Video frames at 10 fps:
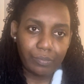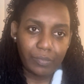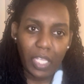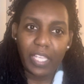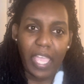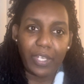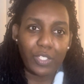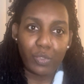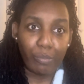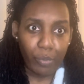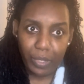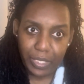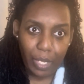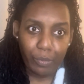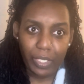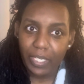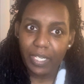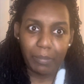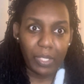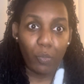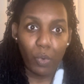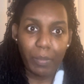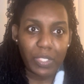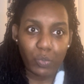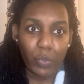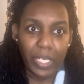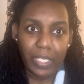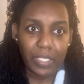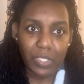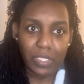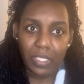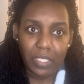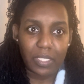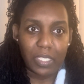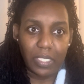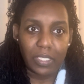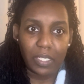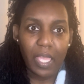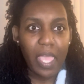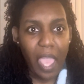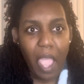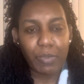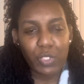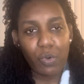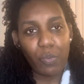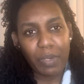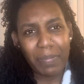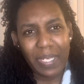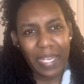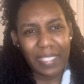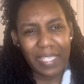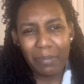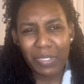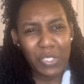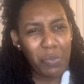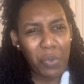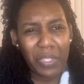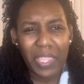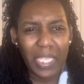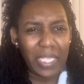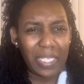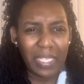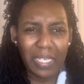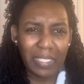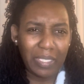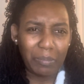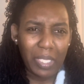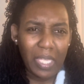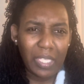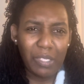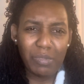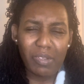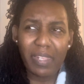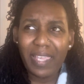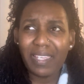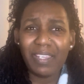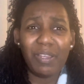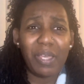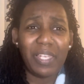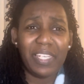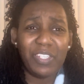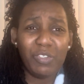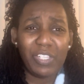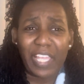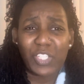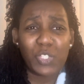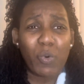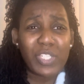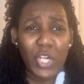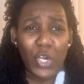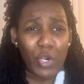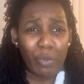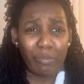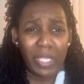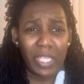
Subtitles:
and got the 2 boys out and let it been a woman's win this season. I'm sure it would have been like that. But you weren't thinking that deep. You was all like short-term